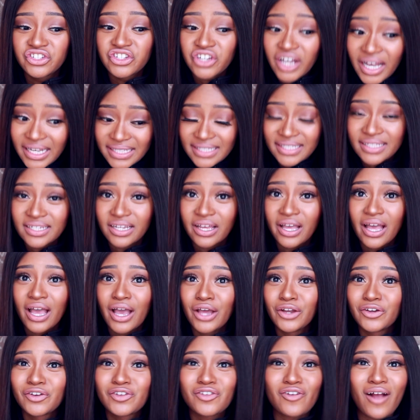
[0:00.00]
just
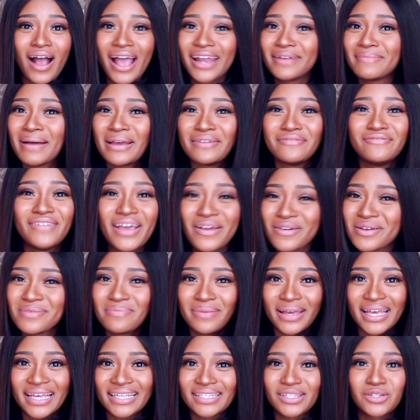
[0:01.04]
tried my very
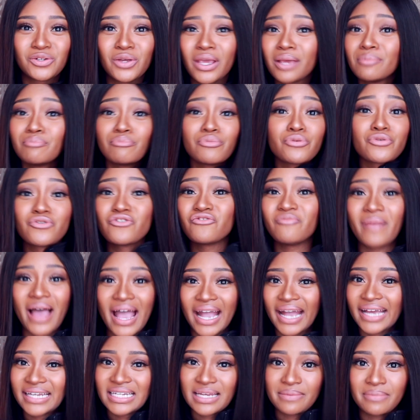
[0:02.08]
best to improve my
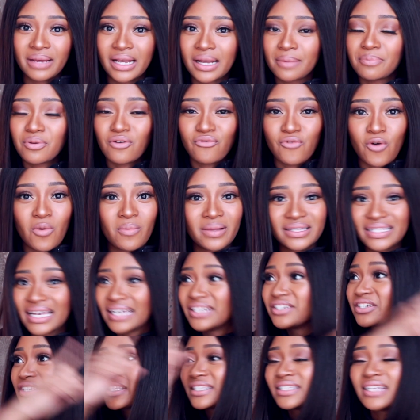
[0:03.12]
academic performance.
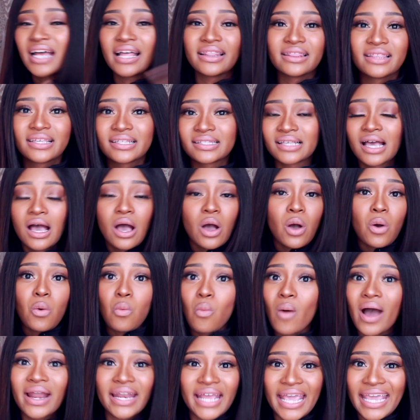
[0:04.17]
I'd just done this
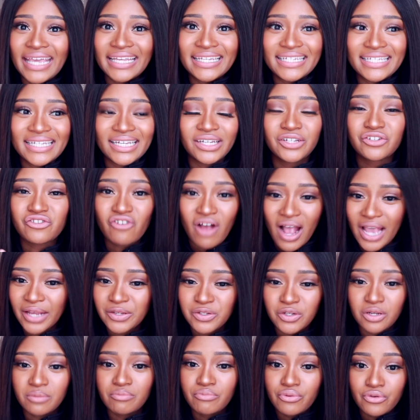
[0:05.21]
180 trying
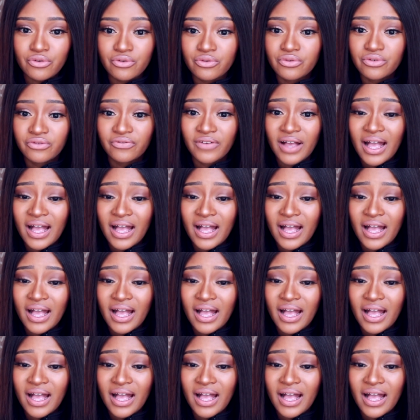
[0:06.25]
to improve,